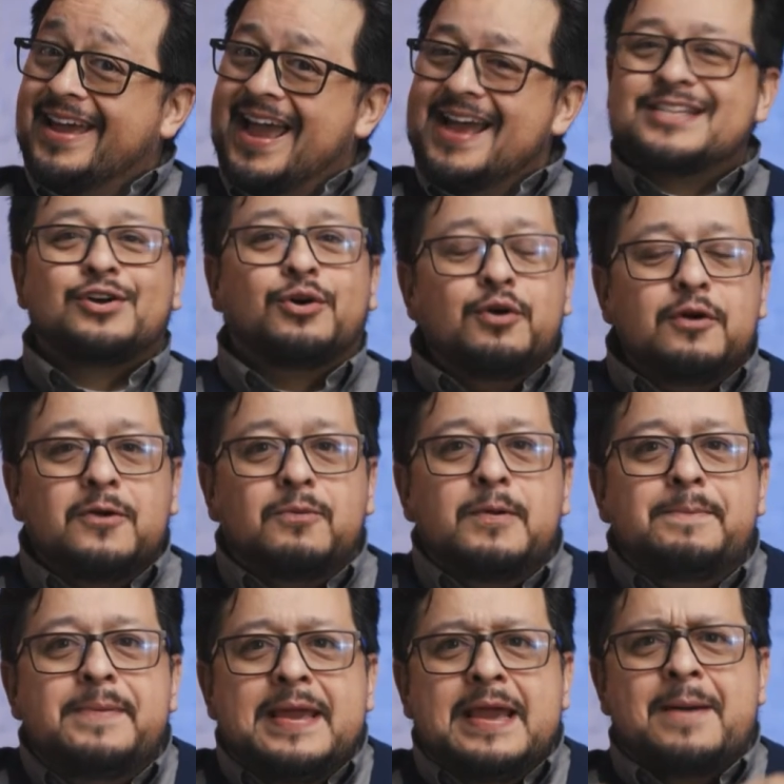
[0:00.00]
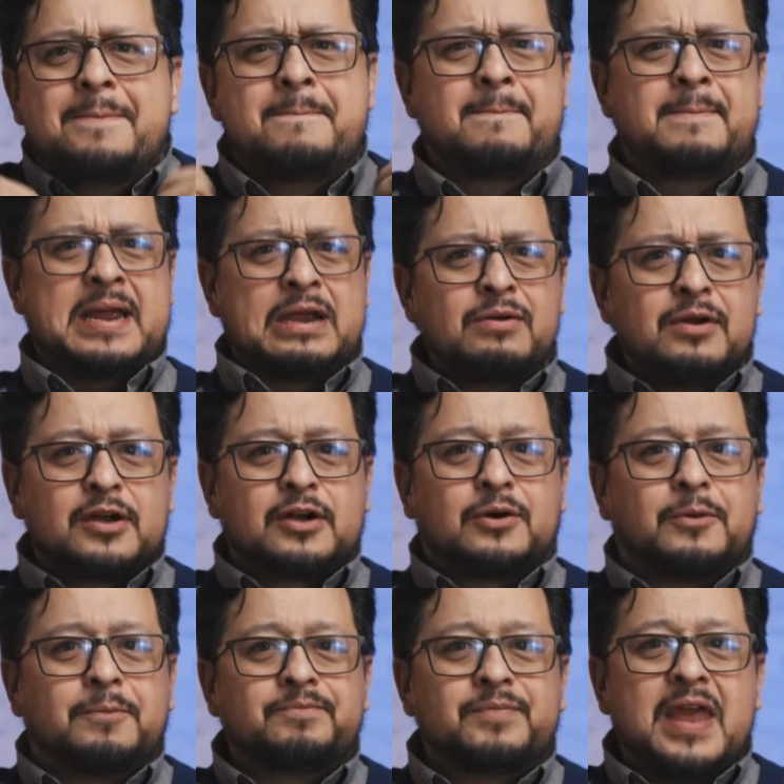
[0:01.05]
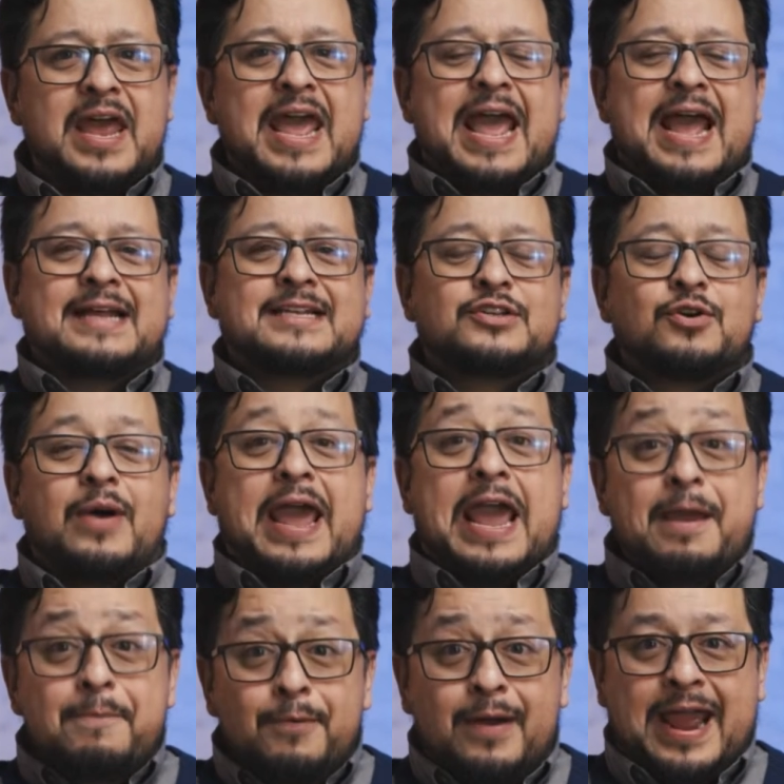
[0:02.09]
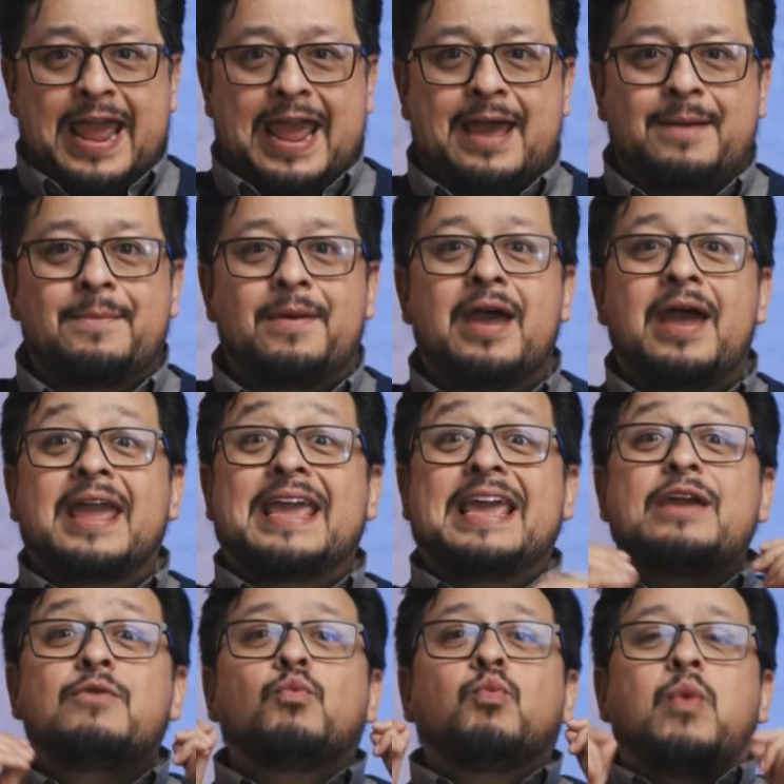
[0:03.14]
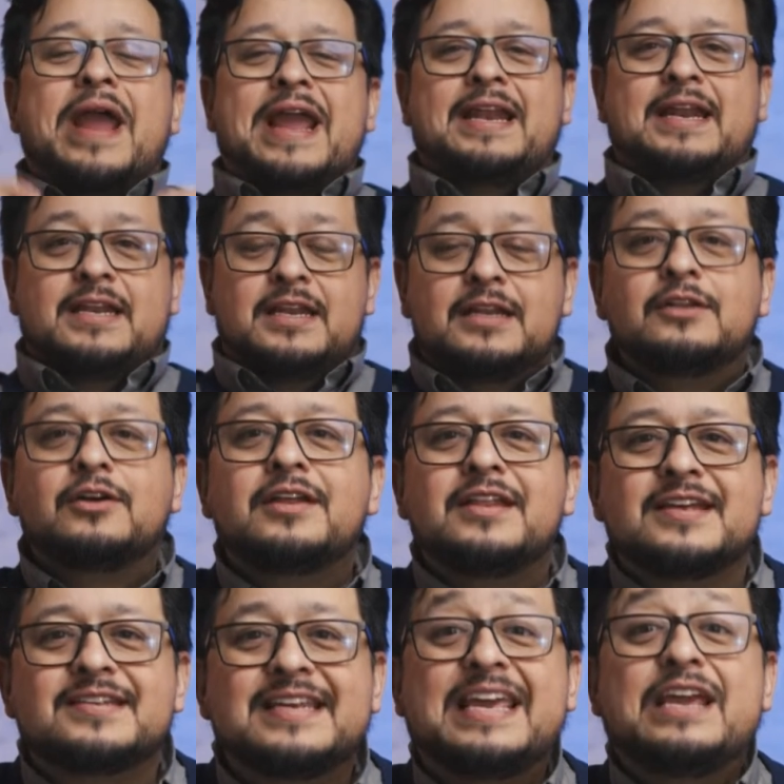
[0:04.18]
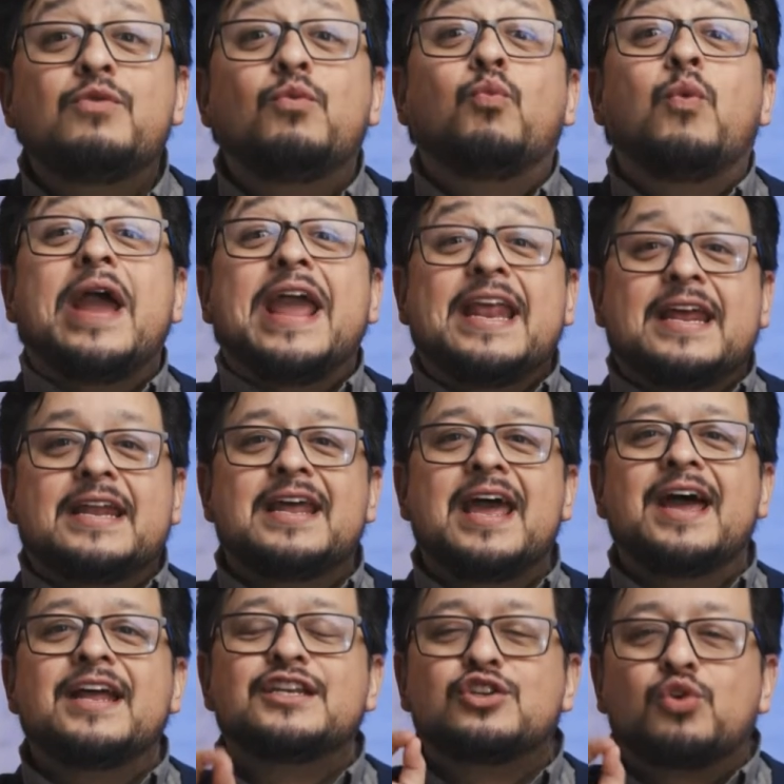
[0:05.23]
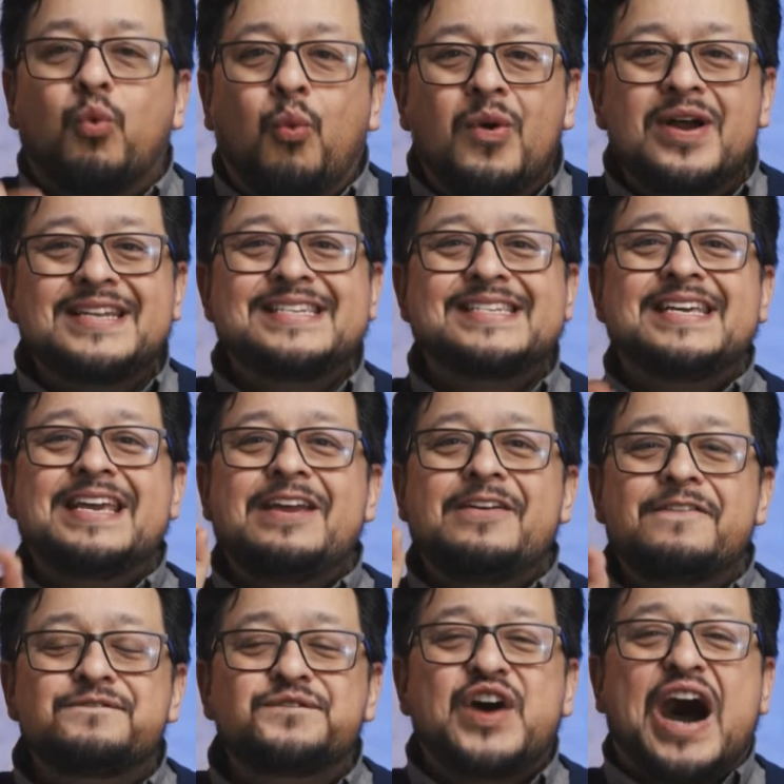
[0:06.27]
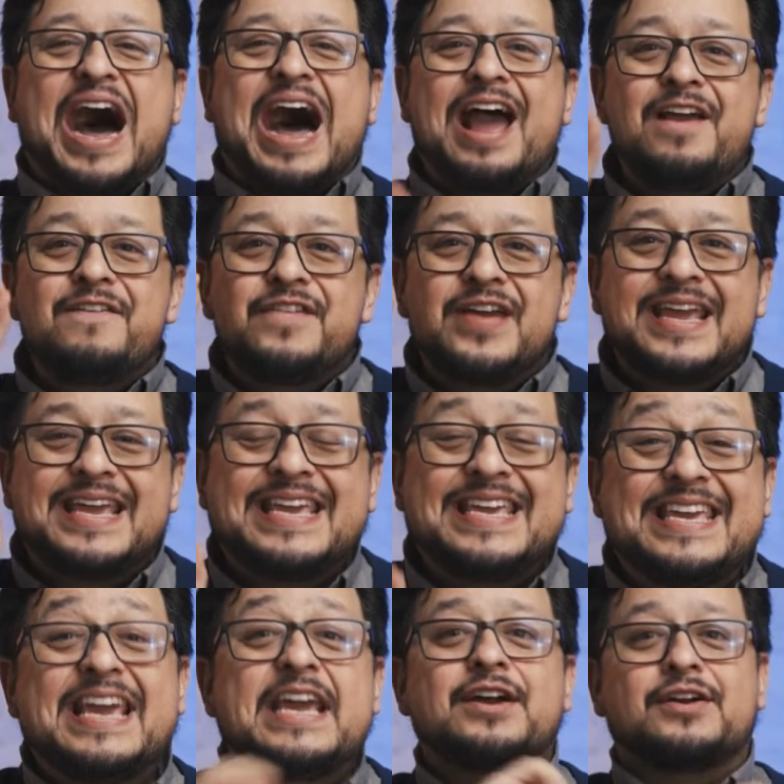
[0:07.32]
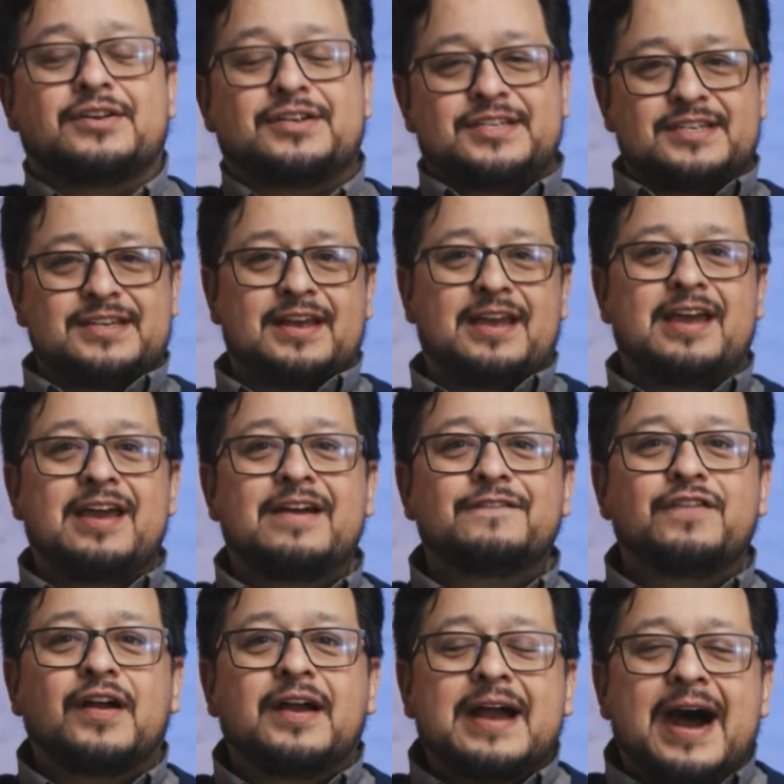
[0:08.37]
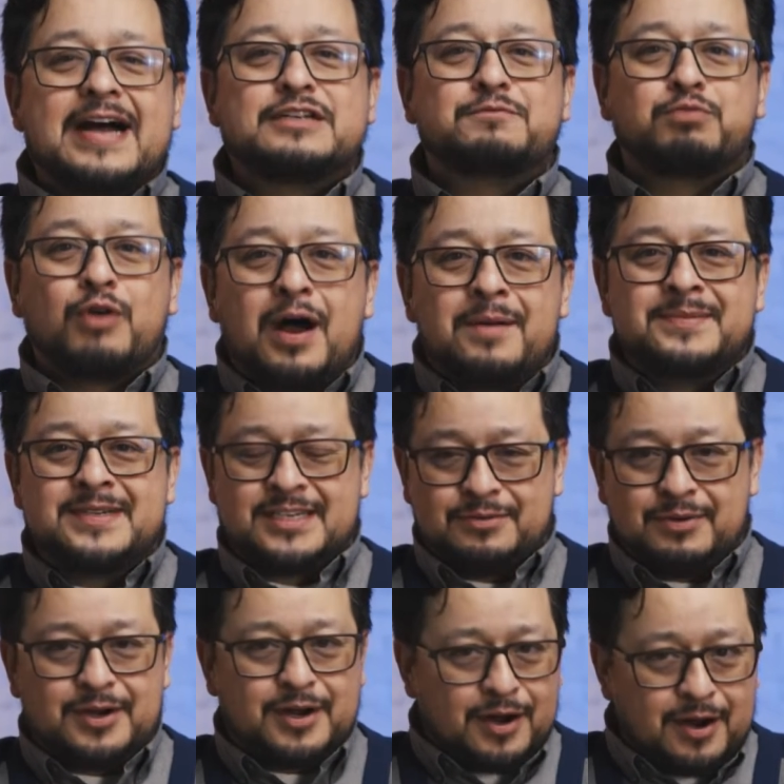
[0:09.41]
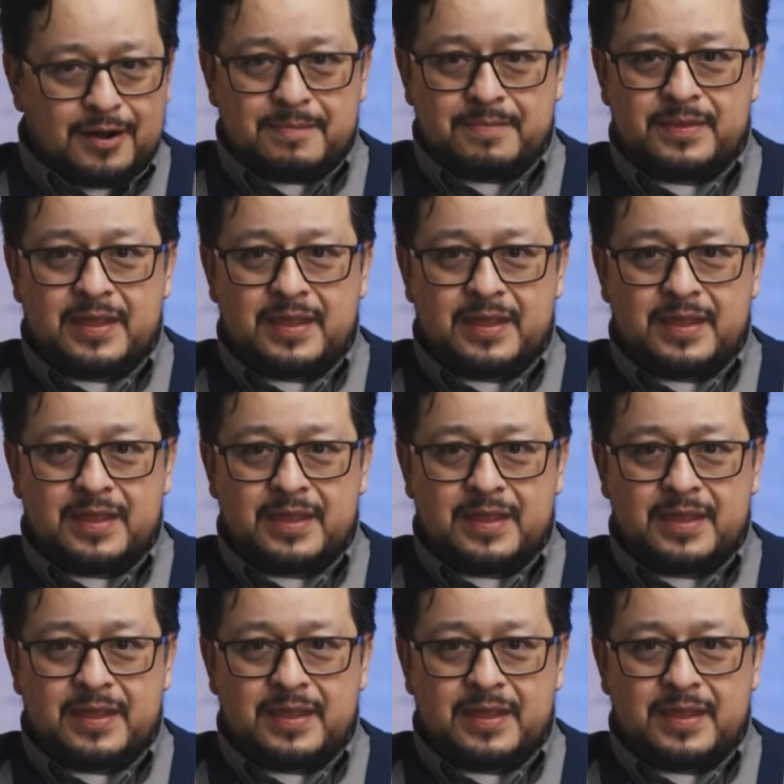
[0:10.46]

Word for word: And so it would be a miracle. And so Abraham, he waited. Look at this. He waited 25 years for God's promise to occur.